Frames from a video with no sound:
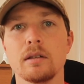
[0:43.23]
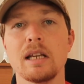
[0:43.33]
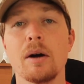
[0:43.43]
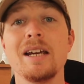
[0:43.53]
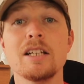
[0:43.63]

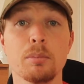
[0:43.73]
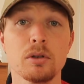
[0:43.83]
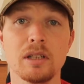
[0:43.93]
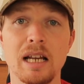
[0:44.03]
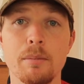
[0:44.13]
Now each
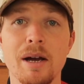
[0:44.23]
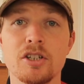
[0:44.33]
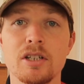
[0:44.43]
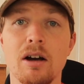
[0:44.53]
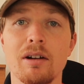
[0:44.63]
puzzle that I
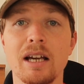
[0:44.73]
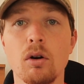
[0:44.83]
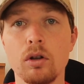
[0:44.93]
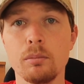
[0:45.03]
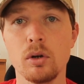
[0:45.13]
mentioned, I'll link
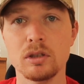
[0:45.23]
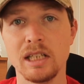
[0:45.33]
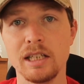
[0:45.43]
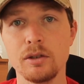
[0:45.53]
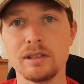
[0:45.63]
all the books
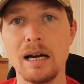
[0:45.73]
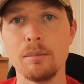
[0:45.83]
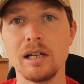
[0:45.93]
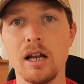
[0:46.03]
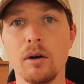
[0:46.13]
that I use
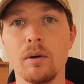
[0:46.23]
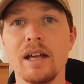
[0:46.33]
down below,